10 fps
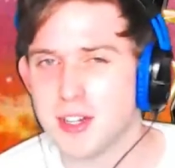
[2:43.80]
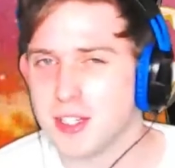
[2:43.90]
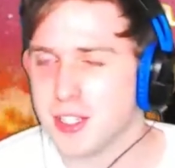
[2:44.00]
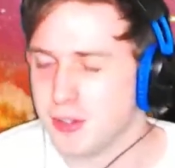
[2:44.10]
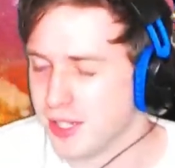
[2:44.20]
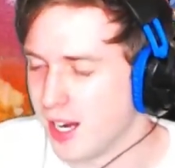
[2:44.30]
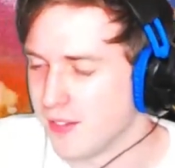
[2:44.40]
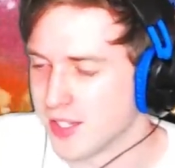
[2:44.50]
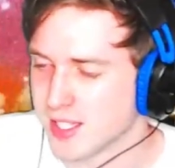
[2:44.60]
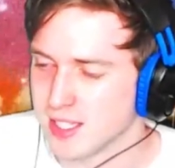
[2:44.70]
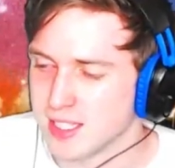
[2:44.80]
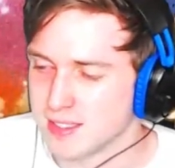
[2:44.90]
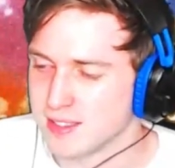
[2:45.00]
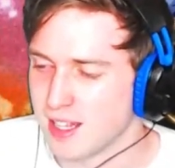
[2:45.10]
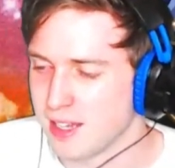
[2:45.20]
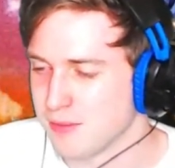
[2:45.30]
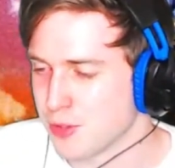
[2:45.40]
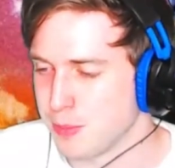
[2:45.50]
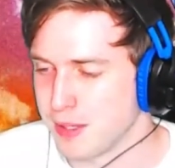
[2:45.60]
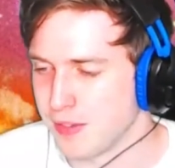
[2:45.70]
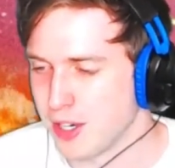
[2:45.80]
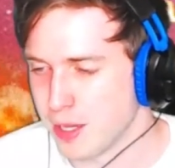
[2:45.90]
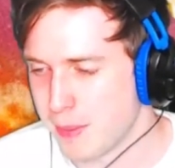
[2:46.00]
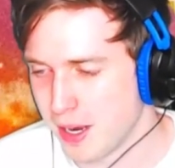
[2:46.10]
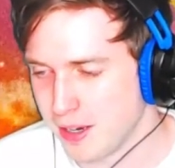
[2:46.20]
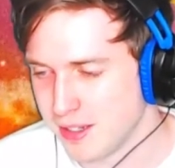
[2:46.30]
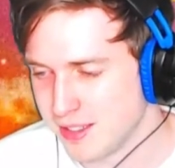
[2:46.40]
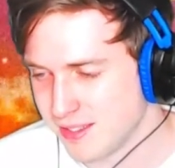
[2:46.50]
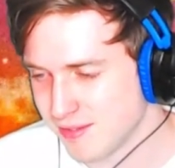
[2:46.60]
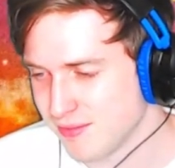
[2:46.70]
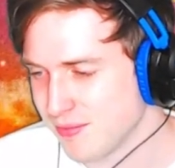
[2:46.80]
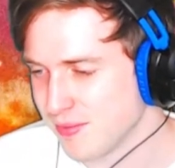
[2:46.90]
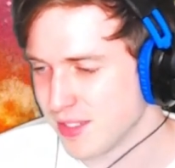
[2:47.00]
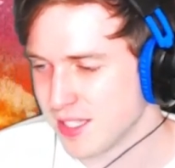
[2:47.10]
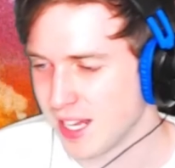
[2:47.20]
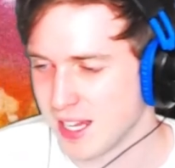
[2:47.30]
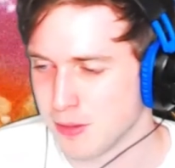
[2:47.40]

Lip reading: good unit, obviously. That should be very apparent. Yeah, he